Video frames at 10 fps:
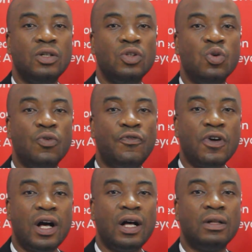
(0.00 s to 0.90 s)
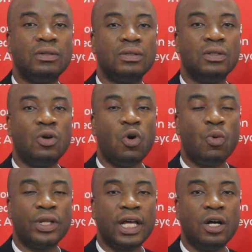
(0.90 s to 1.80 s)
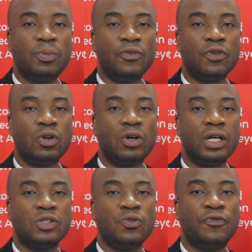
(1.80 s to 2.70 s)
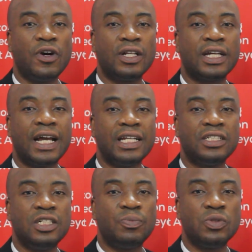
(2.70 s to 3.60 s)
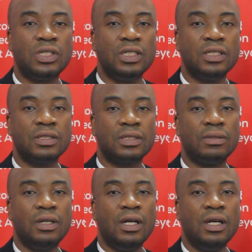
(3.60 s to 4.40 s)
you file, or with the help of your lawyers, you file the garnishee proceedings.